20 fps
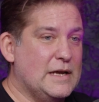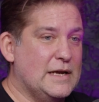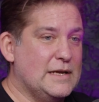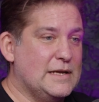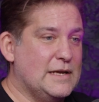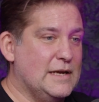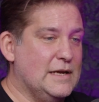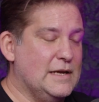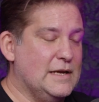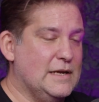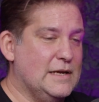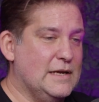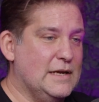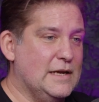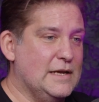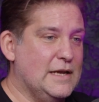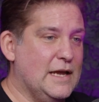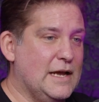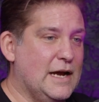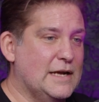I
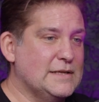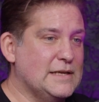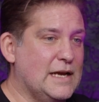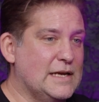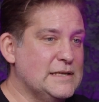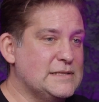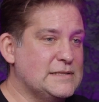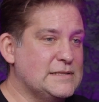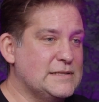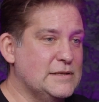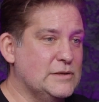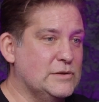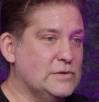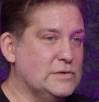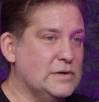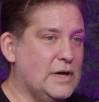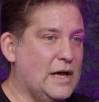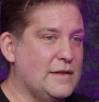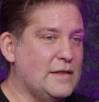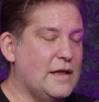again, I I
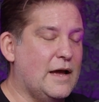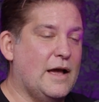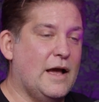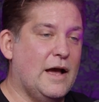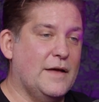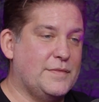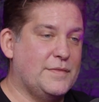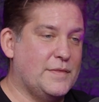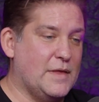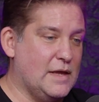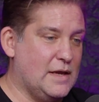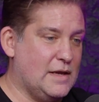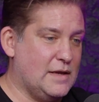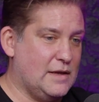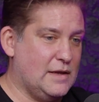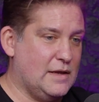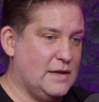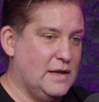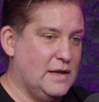still I, I think.